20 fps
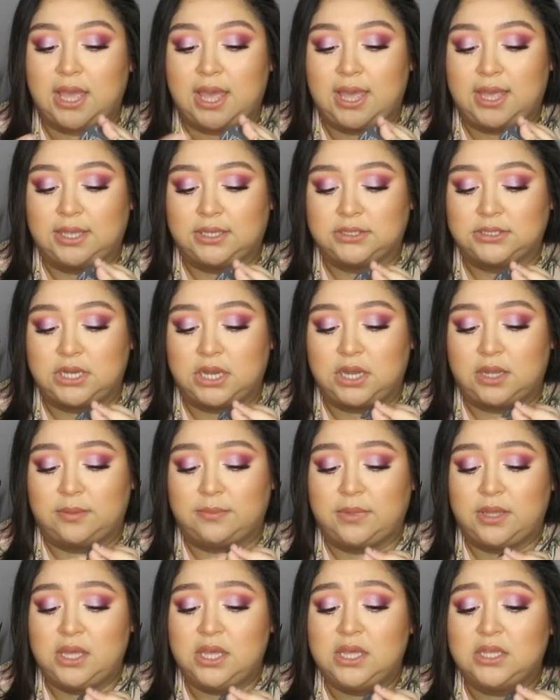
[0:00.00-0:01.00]
and
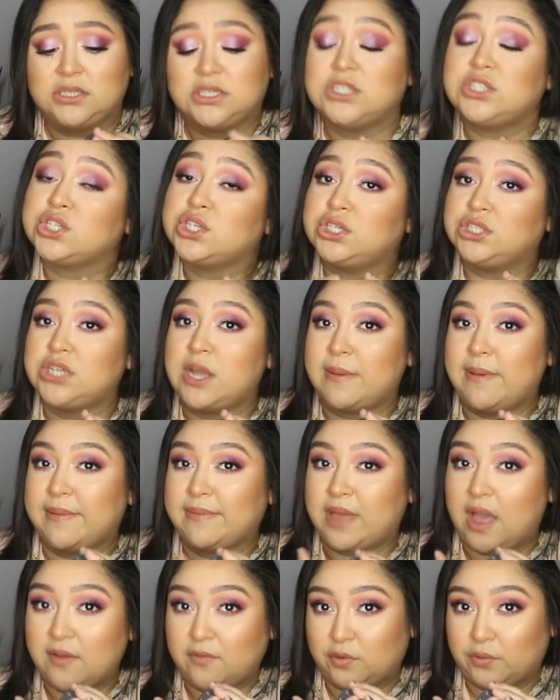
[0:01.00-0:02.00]
does a good job
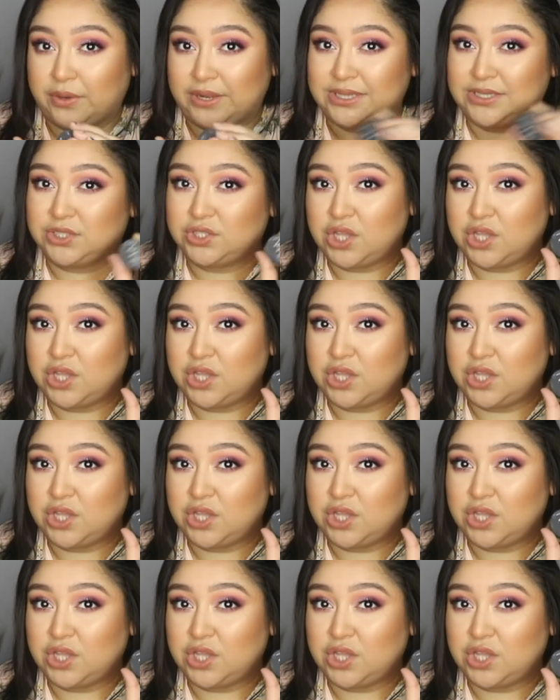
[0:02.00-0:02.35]
at covering.